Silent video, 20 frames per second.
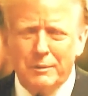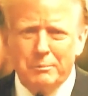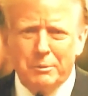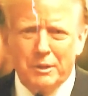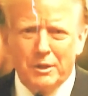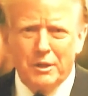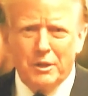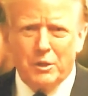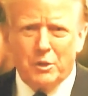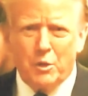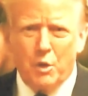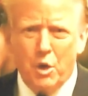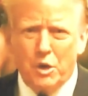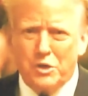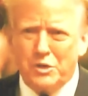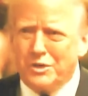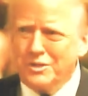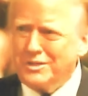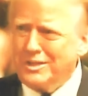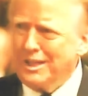People in the
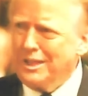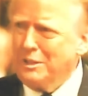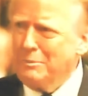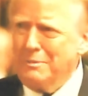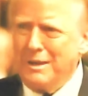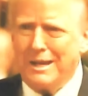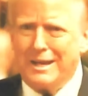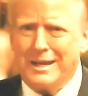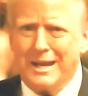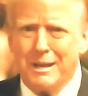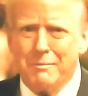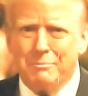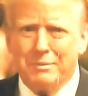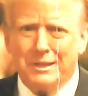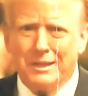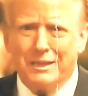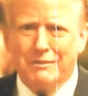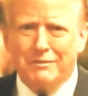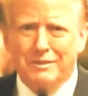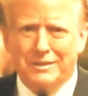court just said to me, I can't
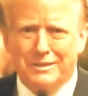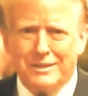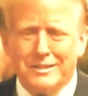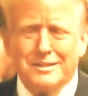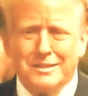believe it.